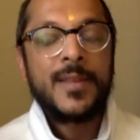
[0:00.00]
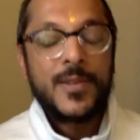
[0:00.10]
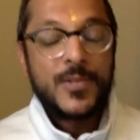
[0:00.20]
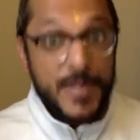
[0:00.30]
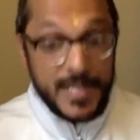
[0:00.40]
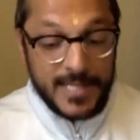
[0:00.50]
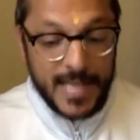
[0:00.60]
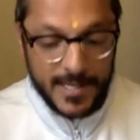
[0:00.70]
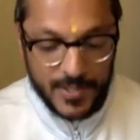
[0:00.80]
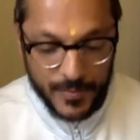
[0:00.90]
So this
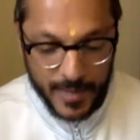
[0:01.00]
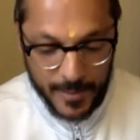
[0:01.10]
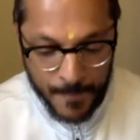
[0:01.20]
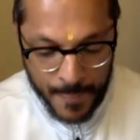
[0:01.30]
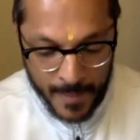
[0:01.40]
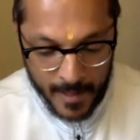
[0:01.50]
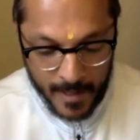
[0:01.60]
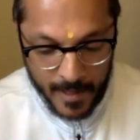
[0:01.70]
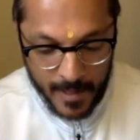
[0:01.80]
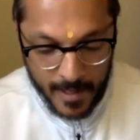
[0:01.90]
has to be
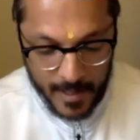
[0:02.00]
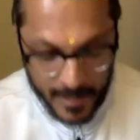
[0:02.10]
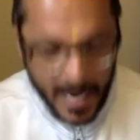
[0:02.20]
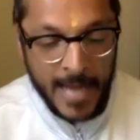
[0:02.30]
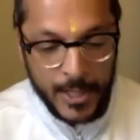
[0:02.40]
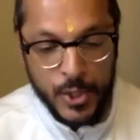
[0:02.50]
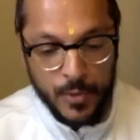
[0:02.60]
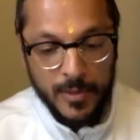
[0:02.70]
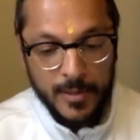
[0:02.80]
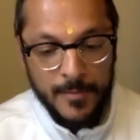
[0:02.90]

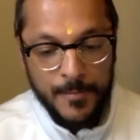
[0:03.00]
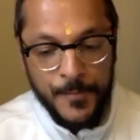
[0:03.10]
natural.